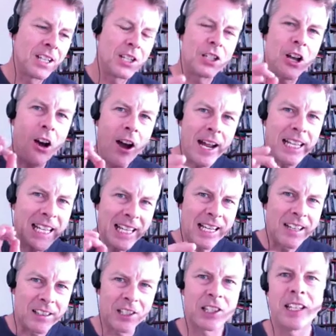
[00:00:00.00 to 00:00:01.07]
tiny
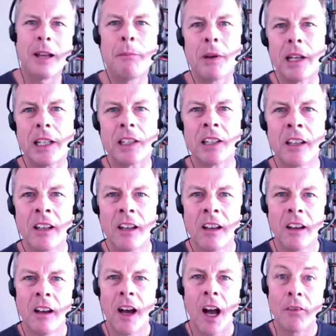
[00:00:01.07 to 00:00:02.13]
little snippet
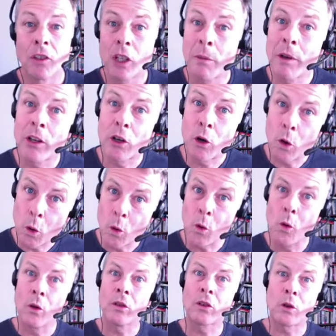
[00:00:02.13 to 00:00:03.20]
of some of the
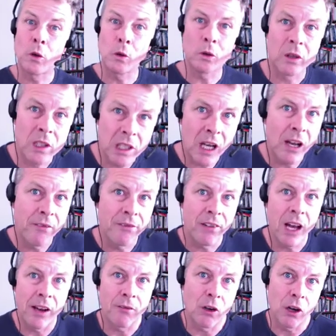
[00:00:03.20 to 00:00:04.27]
cool, cool stuff
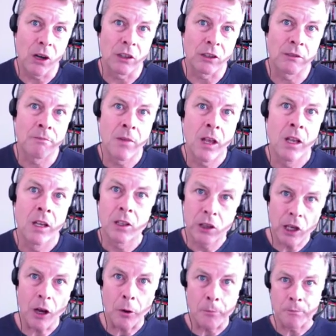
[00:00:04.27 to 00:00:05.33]
I've got.
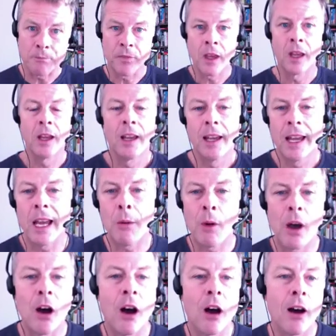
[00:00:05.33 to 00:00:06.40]
So here we
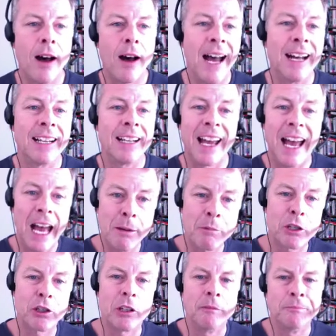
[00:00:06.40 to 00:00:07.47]
are at
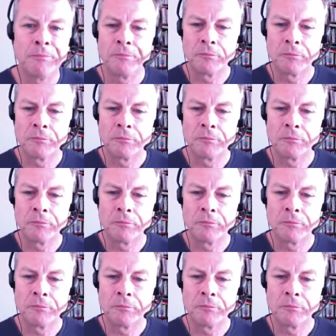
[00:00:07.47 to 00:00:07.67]
Amazon.